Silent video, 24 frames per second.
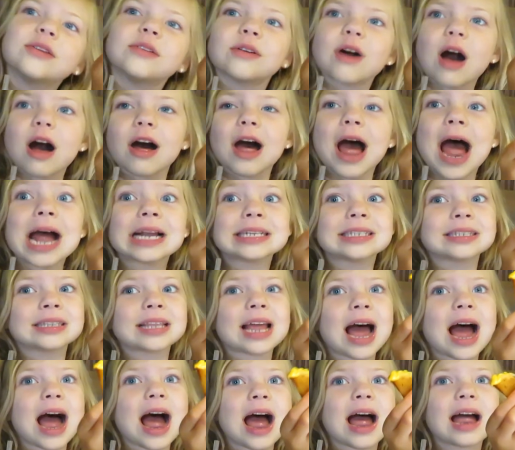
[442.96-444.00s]
I'll ask
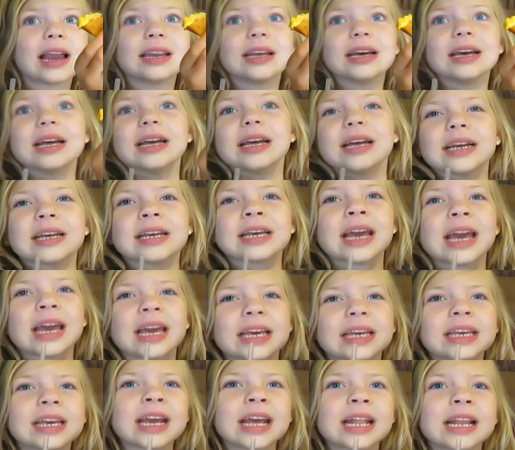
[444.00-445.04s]
that.
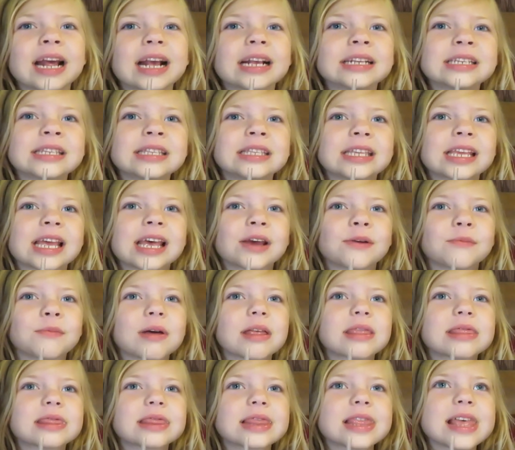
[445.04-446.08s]
Can, can I sit
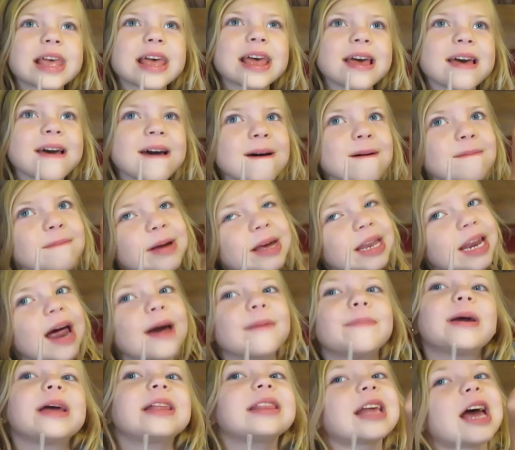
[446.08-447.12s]
with them? And
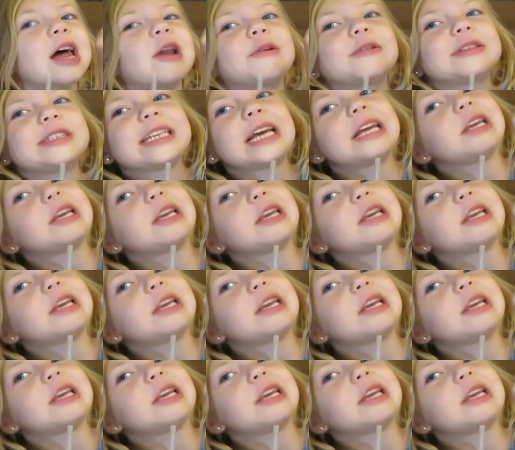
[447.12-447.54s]
I bet that'll